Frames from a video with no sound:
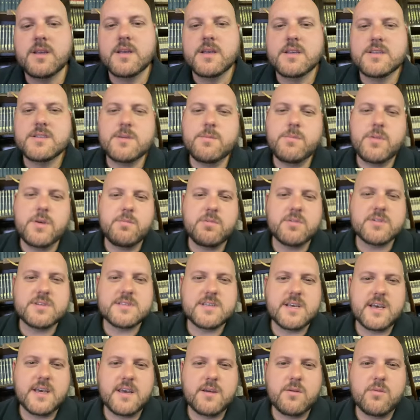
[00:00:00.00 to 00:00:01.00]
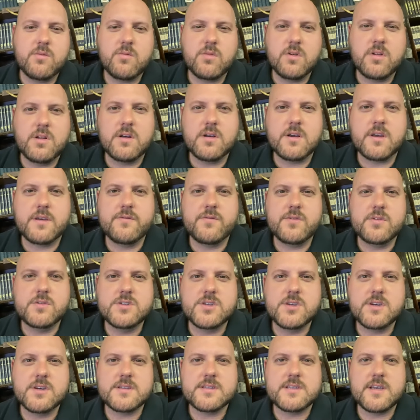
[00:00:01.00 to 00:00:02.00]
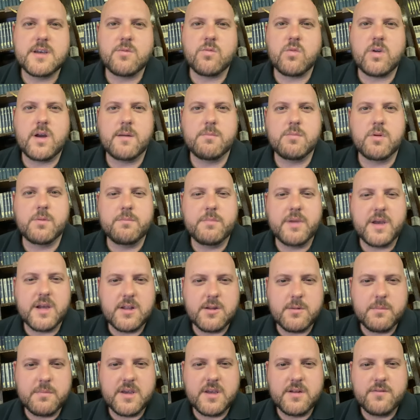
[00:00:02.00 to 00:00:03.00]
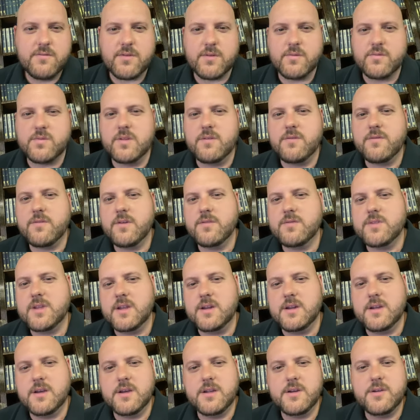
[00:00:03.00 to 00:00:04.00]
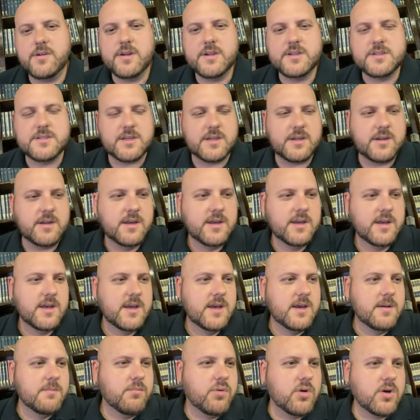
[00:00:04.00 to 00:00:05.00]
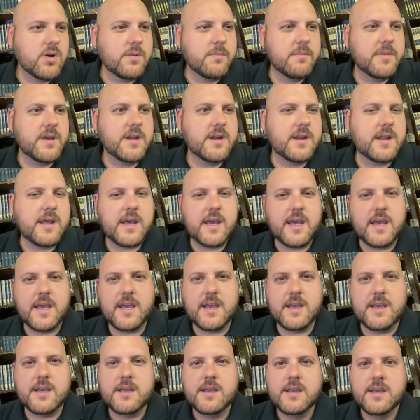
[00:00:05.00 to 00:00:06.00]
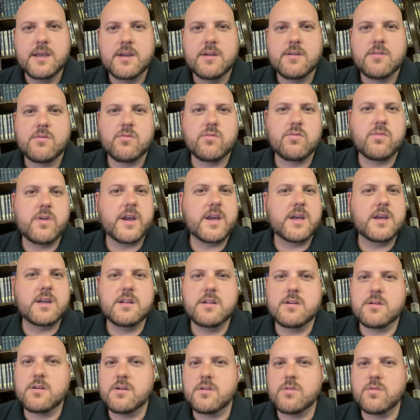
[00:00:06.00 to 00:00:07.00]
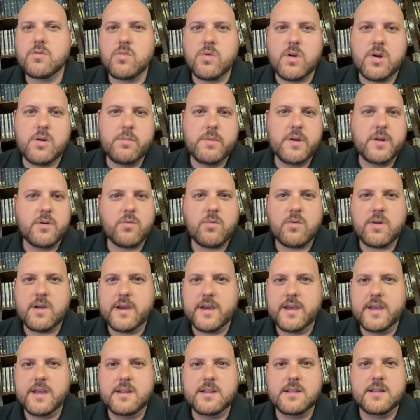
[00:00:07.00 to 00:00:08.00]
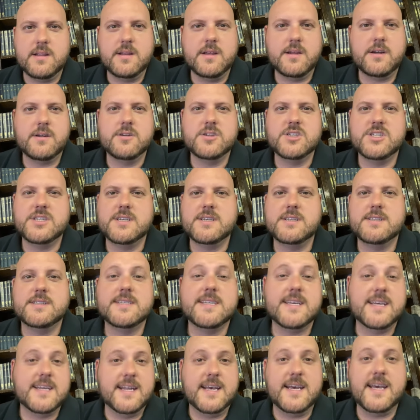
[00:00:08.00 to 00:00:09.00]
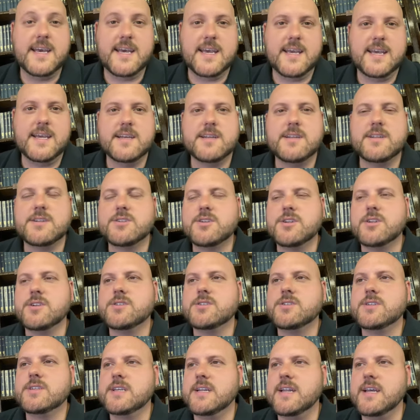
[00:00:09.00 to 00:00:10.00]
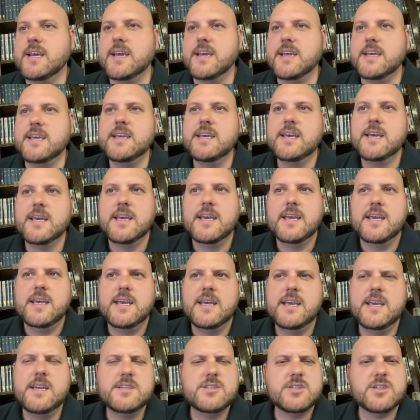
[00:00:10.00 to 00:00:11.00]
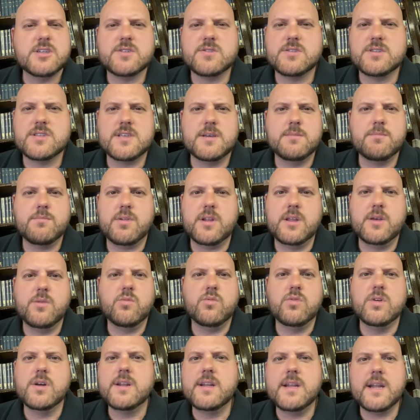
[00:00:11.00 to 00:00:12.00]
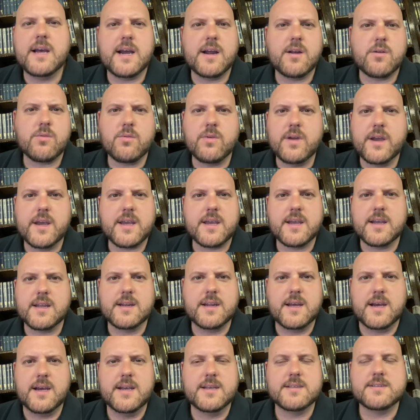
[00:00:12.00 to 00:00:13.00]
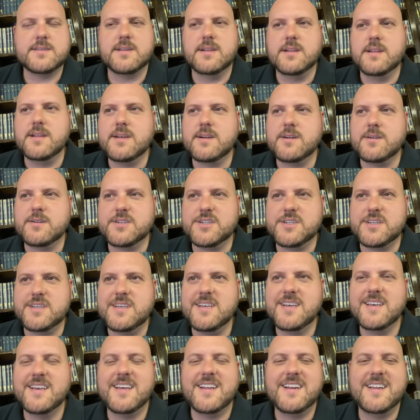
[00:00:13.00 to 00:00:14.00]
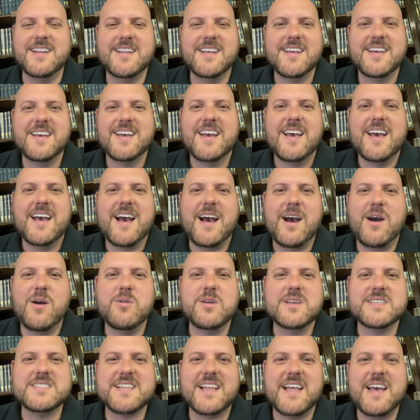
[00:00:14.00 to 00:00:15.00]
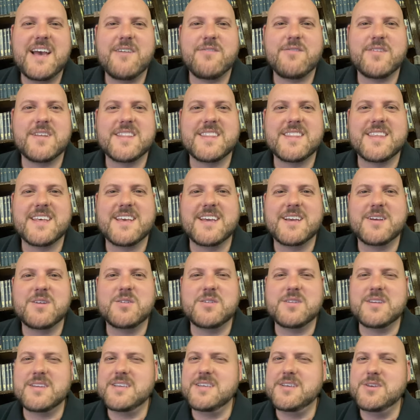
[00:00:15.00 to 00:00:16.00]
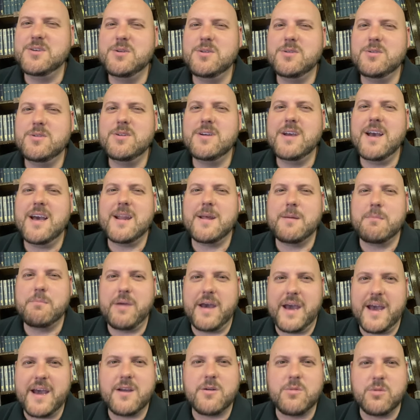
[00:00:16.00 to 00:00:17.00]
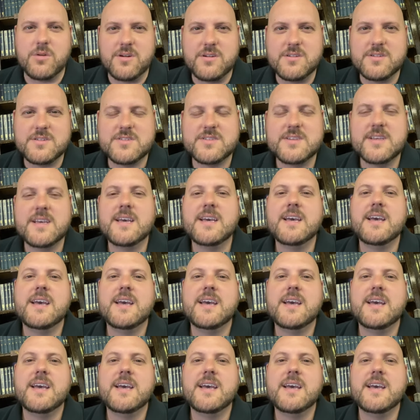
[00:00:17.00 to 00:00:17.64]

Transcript: Some people say, well, look, if you took St. Robert Bellarmine from the 1500s and put him in a regular Roman Rite liturgy today, in a church today, he just simply would not recognize the liturgy. And I always laugh and think, you, you got it backwards.